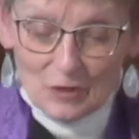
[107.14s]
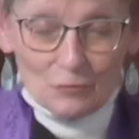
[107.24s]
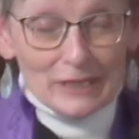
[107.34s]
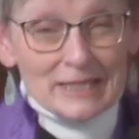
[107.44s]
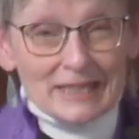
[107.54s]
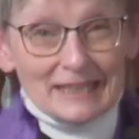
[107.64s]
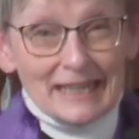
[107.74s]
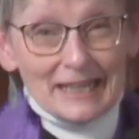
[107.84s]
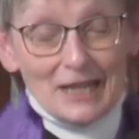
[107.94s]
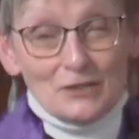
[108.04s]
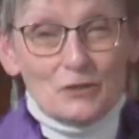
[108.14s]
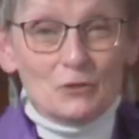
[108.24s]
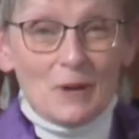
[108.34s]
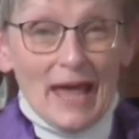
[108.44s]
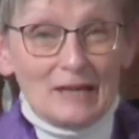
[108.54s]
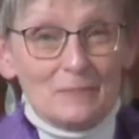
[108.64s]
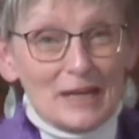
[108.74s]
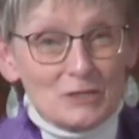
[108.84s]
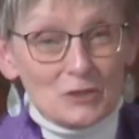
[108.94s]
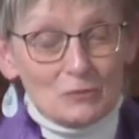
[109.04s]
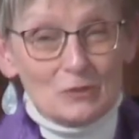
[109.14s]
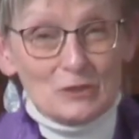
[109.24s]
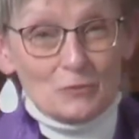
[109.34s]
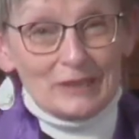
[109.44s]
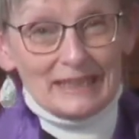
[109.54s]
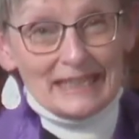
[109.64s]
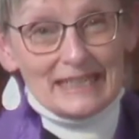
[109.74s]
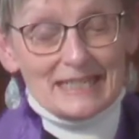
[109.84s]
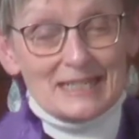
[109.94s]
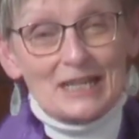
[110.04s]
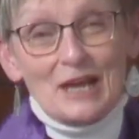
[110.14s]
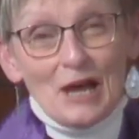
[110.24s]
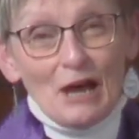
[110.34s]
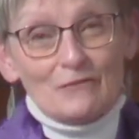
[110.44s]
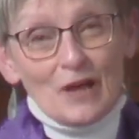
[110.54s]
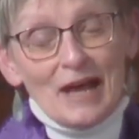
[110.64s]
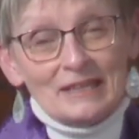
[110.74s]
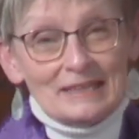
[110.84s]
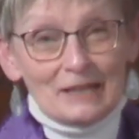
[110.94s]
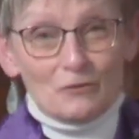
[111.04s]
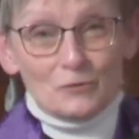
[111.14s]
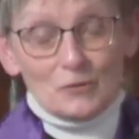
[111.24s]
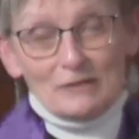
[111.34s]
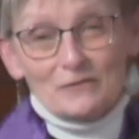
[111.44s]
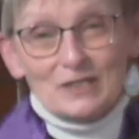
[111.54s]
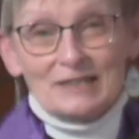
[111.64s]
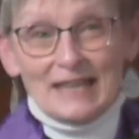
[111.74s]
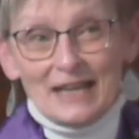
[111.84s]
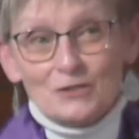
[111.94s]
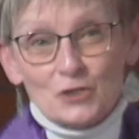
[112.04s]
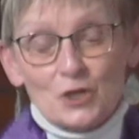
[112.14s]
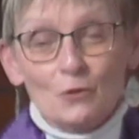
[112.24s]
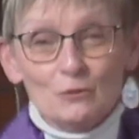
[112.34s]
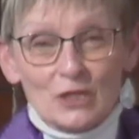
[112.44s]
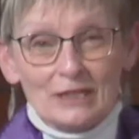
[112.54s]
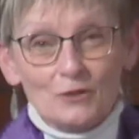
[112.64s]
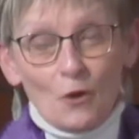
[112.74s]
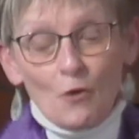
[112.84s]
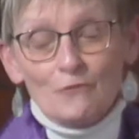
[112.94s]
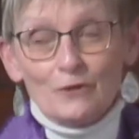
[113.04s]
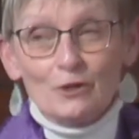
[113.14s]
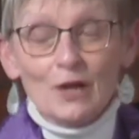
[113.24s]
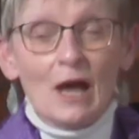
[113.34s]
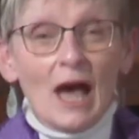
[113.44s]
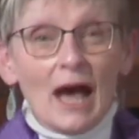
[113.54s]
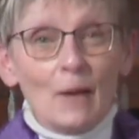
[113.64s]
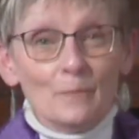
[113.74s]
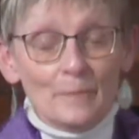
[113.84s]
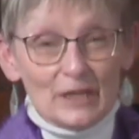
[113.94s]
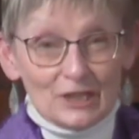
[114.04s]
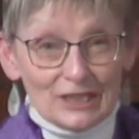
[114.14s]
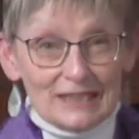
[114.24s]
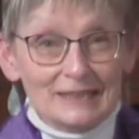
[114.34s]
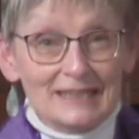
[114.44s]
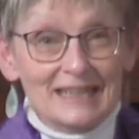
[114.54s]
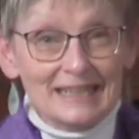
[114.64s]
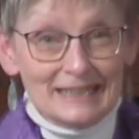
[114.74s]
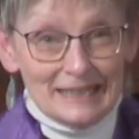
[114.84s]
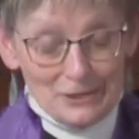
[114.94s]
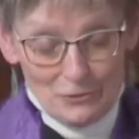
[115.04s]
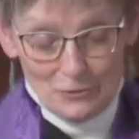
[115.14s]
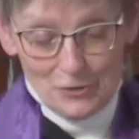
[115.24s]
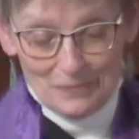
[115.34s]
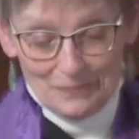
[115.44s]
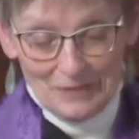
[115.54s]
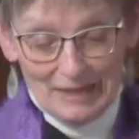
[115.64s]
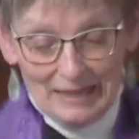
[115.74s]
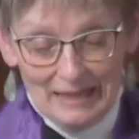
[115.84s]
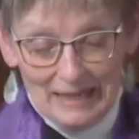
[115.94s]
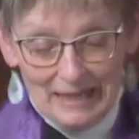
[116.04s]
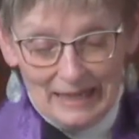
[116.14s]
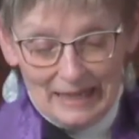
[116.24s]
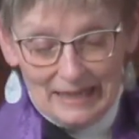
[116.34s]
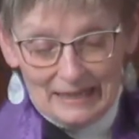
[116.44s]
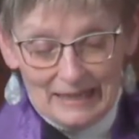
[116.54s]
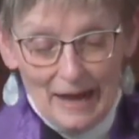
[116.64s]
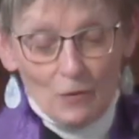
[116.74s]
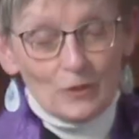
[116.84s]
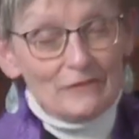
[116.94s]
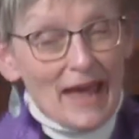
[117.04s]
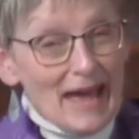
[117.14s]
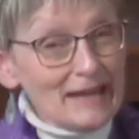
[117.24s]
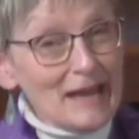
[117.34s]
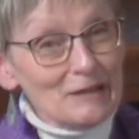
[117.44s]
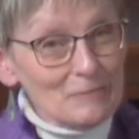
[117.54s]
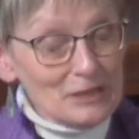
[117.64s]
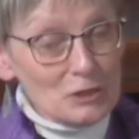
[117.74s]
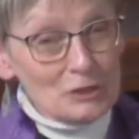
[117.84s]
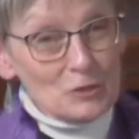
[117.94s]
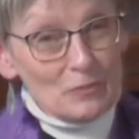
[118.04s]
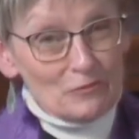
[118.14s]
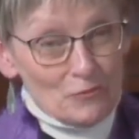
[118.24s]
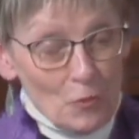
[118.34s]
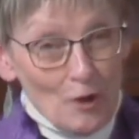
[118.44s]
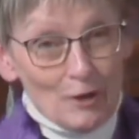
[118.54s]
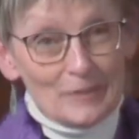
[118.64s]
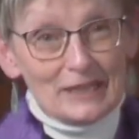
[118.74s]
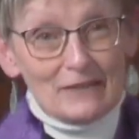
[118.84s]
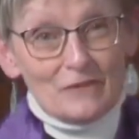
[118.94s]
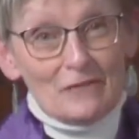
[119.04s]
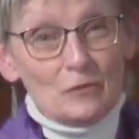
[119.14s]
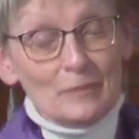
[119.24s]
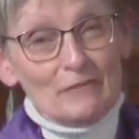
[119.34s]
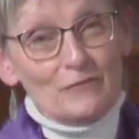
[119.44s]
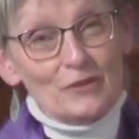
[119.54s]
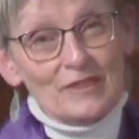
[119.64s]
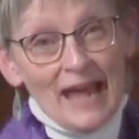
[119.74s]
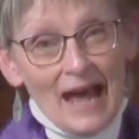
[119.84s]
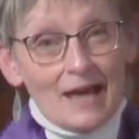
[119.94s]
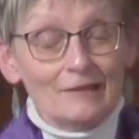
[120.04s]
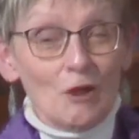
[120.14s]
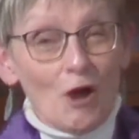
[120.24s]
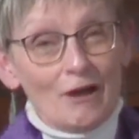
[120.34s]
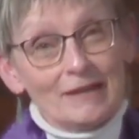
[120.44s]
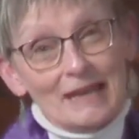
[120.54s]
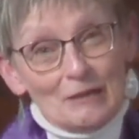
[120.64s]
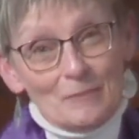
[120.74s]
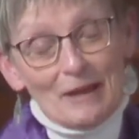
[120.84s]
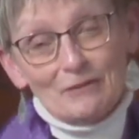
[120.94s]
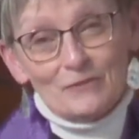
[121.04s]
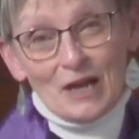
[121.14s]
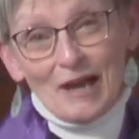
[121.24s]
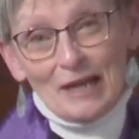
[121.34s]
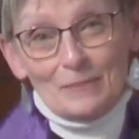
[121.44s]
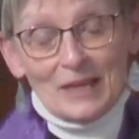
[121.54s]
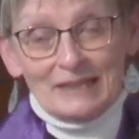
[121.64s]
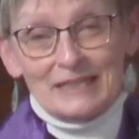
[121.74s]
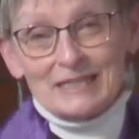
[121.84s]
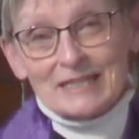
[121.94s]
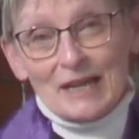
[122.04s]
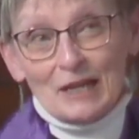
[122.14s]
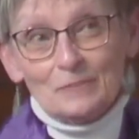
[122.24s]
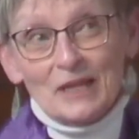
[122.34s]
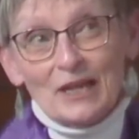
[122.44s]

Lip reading: Recently, a new animation was released of continental drift that shows it over 1 billion years. Now, we've had animations before, but they've never been for that long an amount of time. And this time they